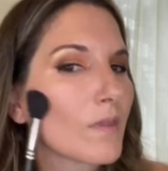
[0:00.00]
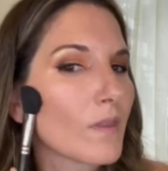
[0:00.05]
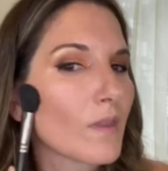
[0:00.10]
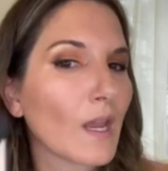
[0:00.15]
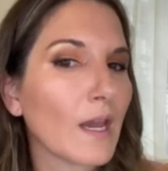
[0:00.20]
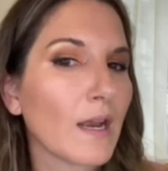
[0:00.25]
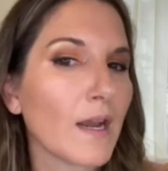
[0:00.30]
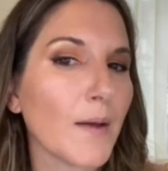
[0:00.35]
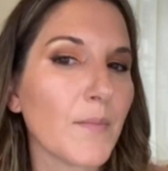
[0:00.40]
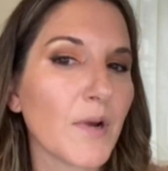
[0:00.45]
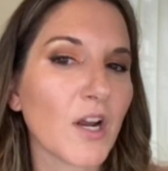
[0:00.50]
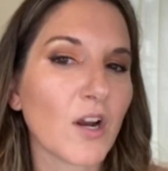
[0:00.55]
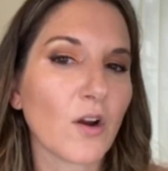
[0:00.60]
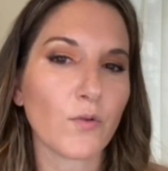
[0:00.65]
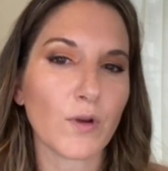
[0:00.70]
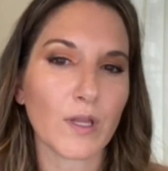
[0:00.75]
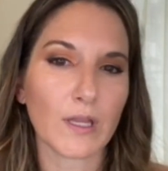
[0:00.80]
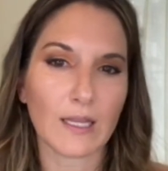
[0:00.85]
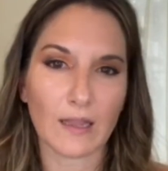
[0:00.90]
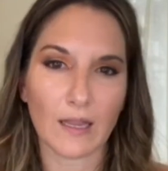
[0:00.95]
And I'm going to go
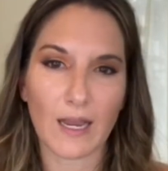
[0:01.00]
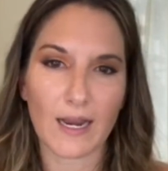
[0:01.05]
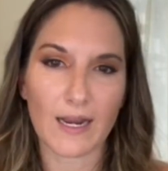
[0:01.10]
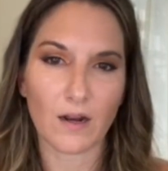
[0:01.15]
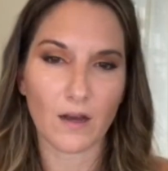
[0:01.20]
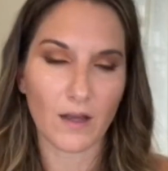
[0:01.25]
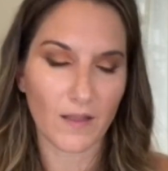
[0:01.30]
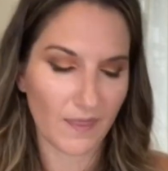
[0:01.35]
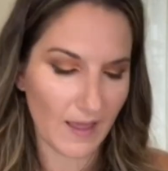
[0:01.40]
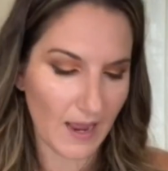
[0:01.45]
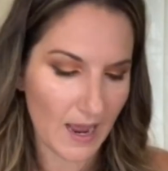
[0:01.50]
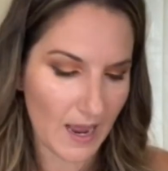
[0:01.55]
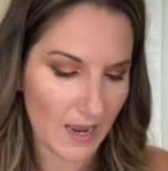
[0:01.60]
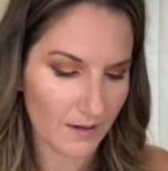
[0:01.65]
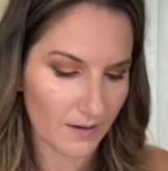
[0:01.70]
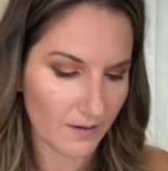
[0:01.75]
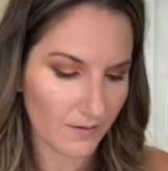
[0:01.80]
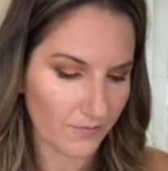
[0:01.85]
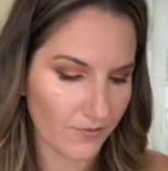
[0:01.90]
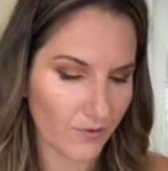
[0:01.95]
really light on that
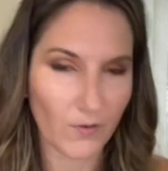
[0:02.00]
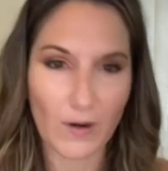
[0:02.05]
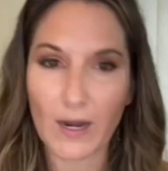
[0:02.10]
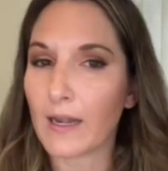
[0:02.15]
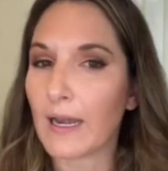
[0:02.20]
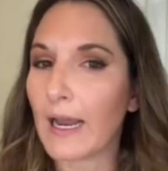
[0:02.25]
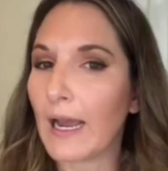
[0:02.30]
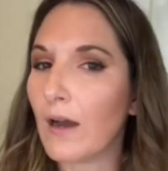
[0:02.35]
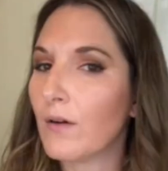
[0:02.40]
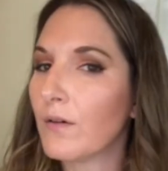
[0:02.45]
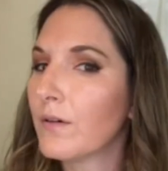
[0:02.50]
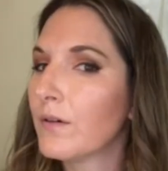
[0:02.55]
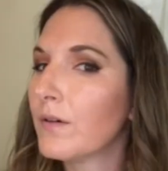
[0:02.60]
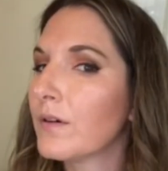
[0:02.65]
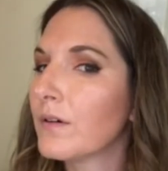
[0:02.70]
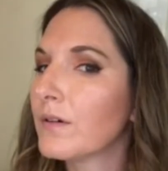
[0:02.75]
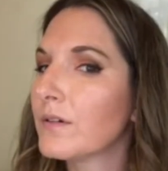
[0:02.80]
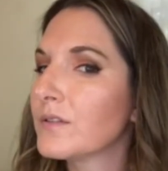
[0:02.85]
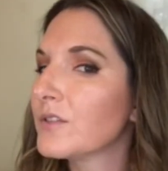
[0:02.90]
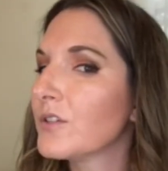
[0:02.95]
for right now.
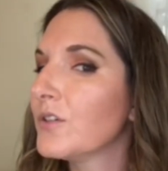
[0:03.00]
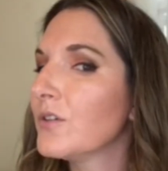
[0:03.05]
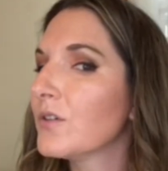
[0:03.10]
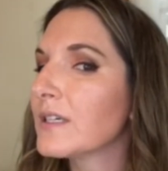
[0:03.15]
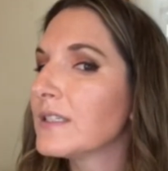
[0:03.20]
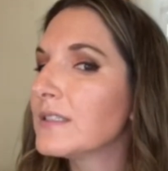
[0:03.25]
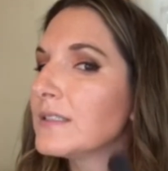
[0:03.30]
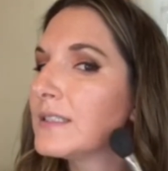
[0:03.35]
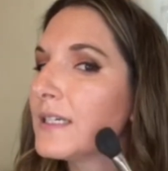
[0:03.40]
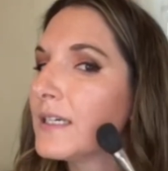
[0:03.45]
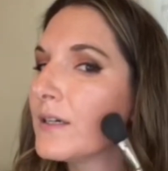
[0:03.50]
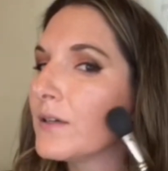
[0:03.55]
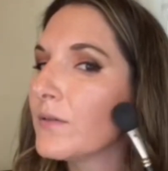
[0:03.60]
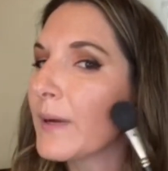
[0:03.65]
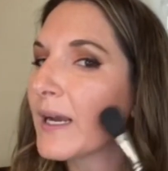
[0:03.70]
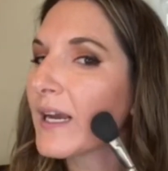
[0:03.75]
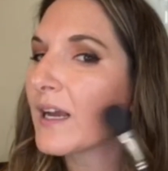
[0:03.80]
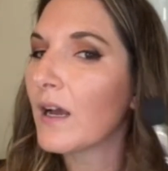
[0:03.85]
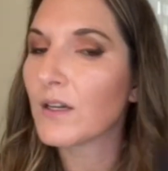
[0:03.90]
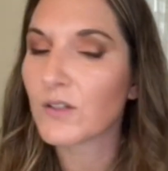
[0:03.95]
So you can see
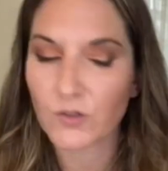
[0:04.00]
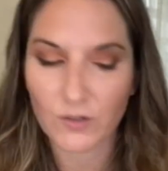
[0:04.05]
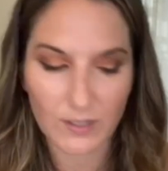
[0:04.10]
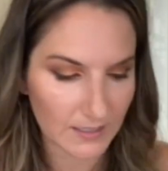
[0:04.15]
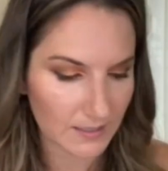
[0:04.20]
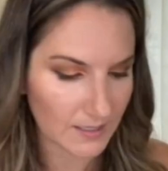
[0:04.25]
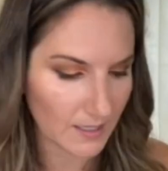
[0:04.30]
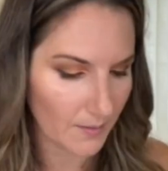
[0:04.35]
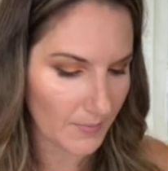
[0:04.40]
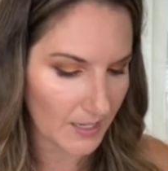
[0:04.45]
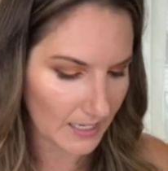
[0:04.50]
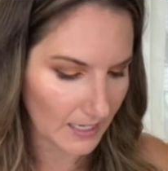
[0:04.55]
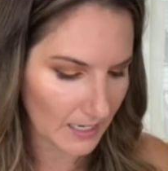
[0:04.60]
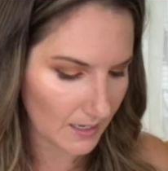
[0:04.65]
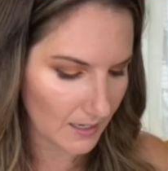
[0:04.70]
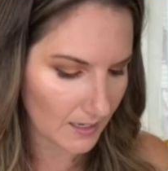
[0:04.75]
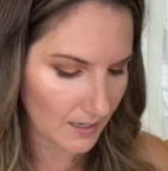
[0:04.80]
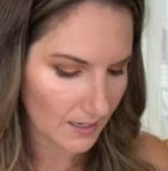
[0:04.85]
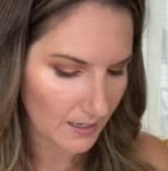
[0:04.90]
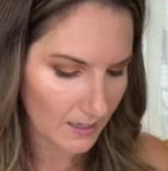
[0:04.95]
my contouring's coming
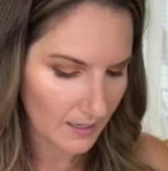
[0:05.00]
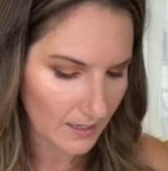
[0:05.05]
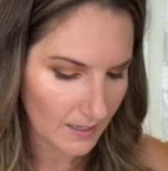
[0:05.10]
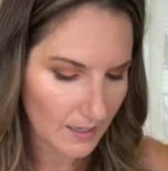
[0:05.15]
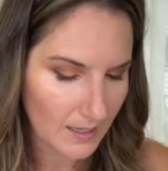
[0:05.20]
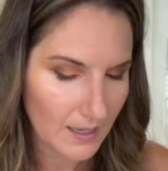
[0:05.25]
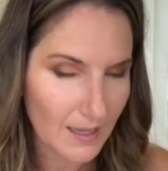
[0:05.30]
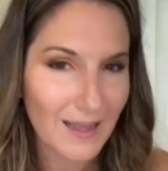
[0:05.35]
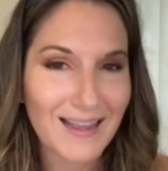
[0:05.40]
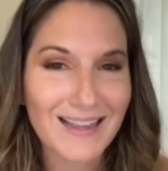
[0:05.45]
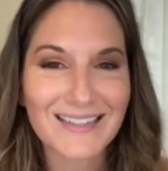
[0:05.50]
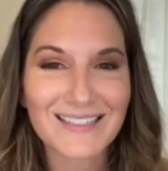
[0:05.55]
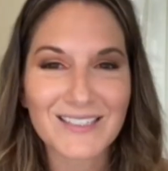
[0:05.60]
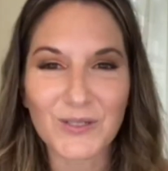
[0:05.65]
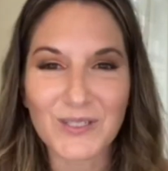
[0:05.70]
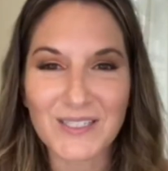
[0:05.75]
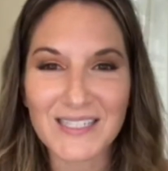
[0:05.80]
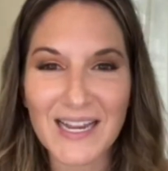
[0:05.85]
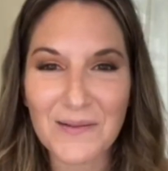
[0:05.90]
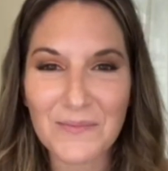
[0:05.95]
in. So
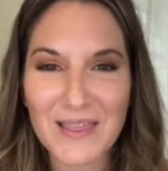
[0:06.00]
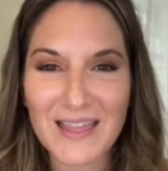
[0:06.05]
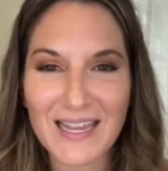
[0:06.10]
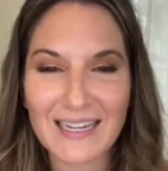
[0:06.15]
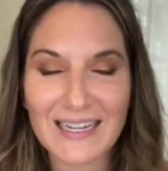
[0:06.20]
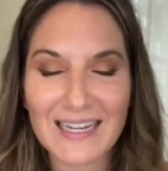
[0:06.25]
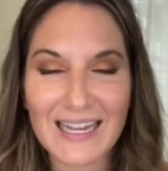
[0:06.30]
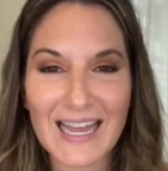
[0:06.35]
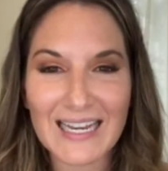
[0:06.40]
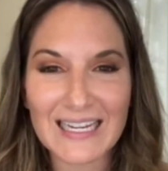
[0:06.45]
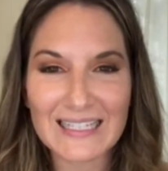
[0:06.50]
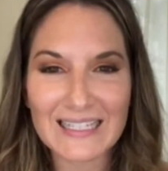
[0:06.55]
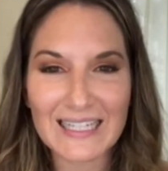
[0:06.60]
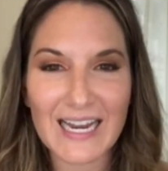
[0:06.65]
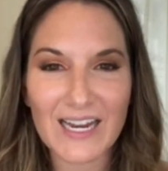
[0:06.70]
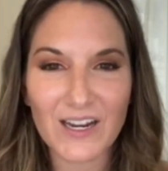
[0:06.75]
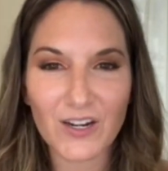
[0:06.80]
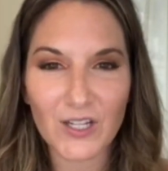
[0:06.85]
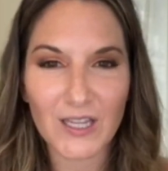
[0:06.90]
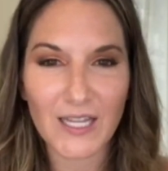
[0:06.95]
same thing again,
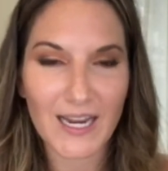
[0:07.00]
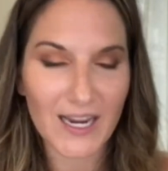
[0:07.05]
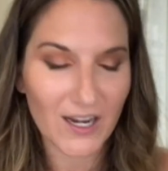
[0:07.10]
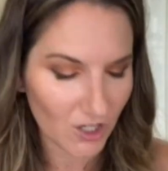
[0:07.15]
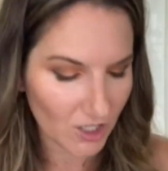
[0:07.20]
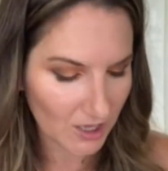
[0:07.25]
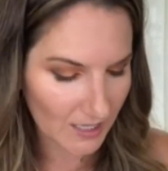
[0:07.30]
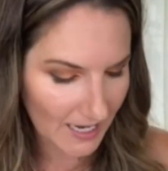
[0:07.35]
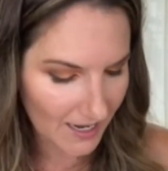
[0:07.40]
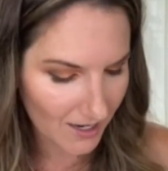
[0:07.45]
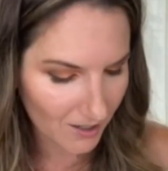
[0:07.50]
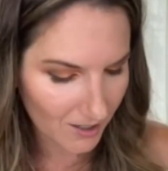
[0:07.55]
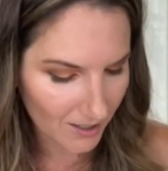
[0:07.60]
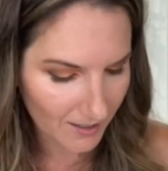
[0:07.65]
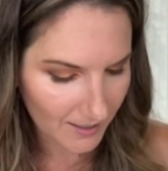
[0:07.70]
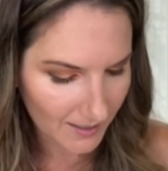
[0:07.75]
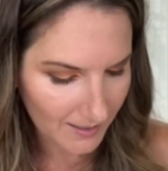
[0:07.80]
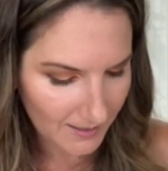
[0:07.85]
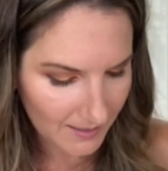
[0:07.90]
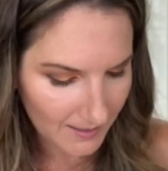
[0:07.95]
layer, layer,
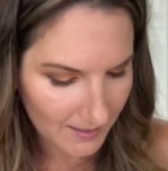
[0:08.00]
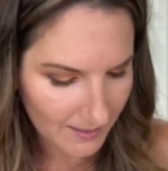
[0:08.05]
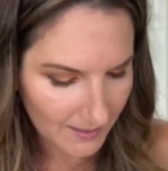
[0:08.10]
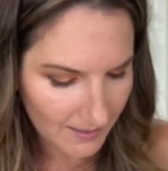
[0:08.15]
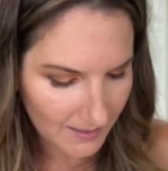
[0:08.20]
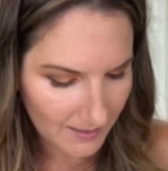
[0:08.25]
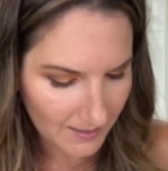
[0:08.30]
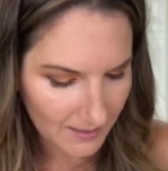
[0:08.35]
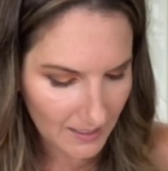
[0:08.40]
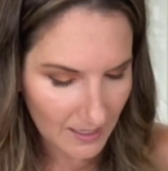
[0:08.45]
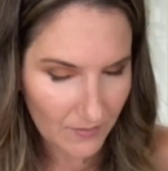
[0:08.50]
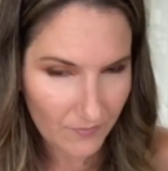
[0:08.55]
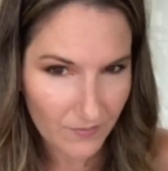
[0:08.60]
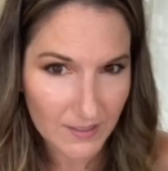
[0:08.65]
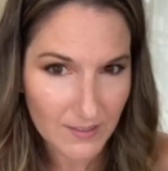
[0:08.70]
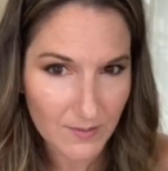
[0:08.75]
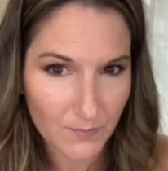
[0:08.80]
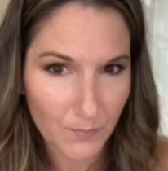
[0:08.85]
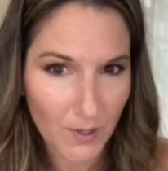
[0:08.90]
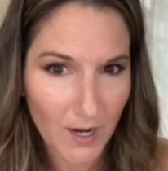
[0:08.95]
layer. If
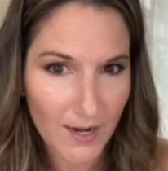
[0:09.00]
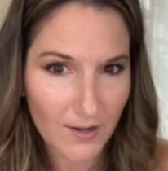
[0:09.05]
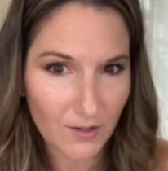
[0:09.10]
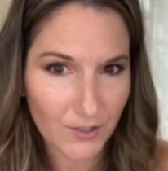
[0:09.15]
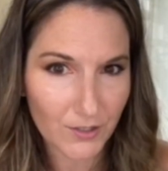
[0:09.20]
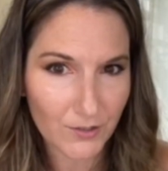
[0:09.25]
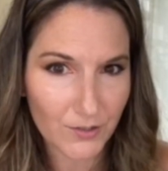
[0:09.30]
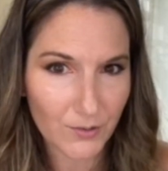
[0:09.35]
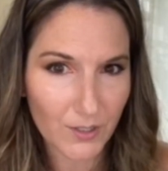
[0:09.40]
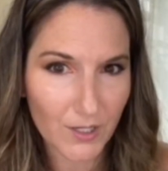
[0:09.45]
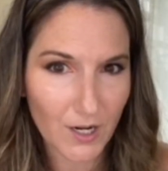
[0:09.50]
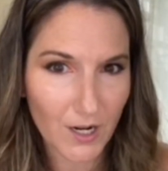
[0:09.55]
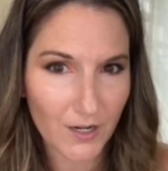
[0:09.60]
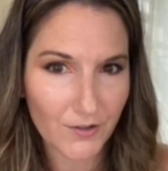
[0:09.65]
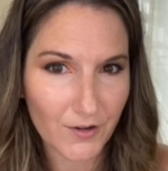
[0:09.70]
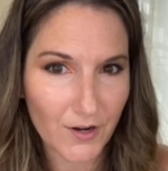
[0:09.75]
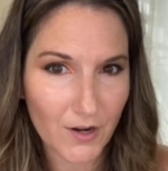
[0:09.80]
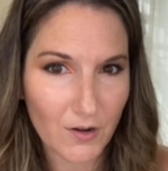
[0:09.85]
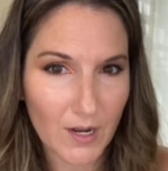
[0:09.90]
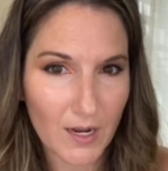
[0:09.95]
it's bridal, you're doing it on
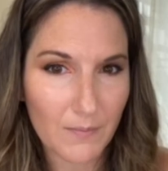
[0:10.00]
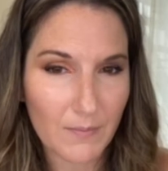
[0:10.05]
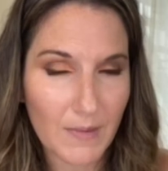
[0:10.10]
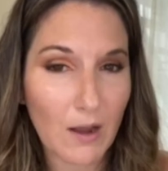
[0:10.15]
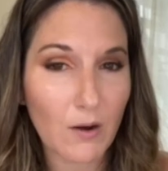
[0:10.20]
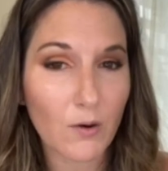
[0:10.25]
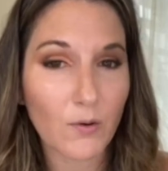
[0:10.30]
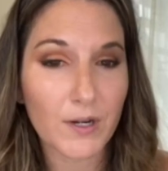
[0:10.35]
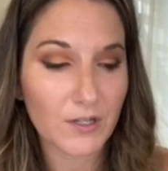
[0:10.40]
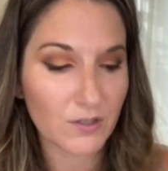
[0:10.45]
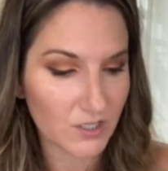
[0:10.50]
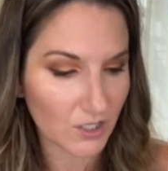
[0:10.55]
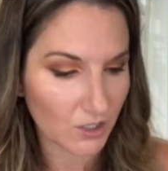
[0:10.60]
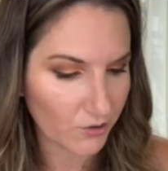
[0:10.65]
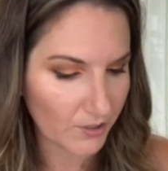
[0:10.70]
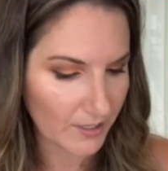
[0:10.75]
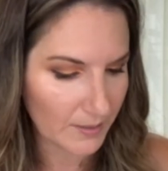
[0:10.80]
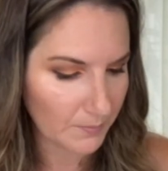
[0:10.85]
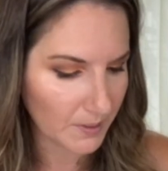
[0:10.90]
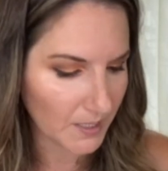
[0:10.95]
your own. I'm now going to use a
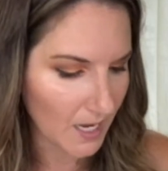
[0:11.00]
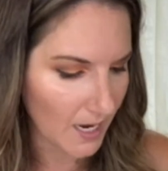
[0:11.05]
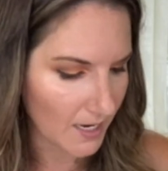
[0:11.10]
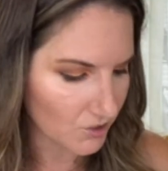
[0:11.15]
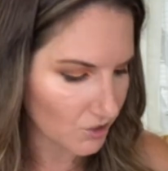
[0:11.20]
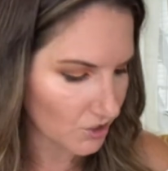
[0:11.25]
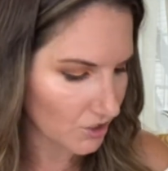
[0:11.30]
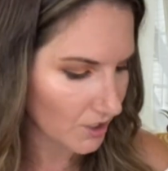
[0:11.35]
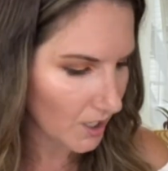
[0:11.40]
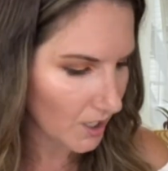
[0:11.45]
cream blush.